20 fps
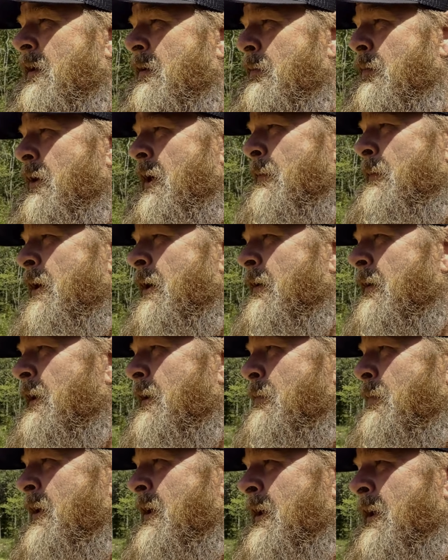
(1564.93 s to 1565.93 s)

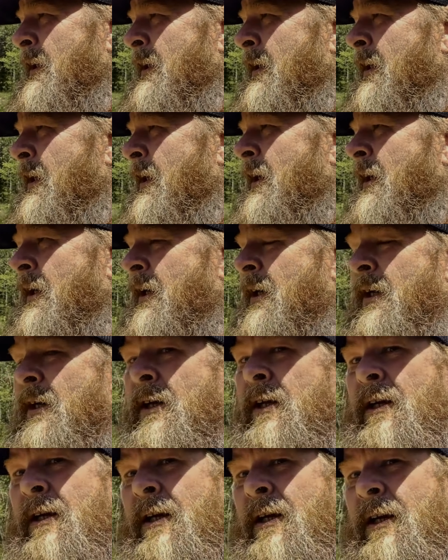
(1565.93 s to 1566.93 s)
primarily being
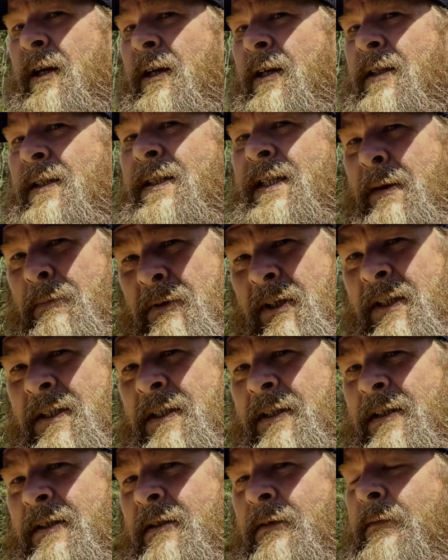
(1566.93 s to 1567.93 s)
septic
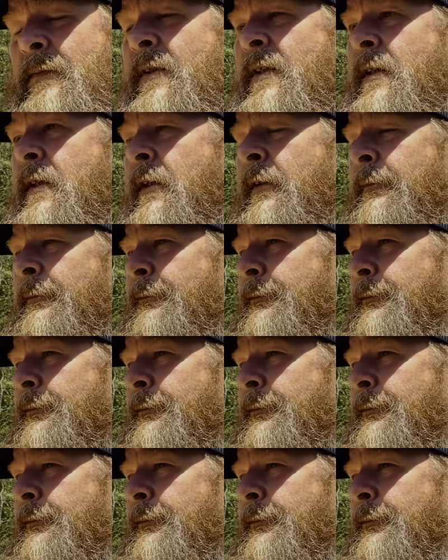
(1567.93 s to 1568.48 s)
systems.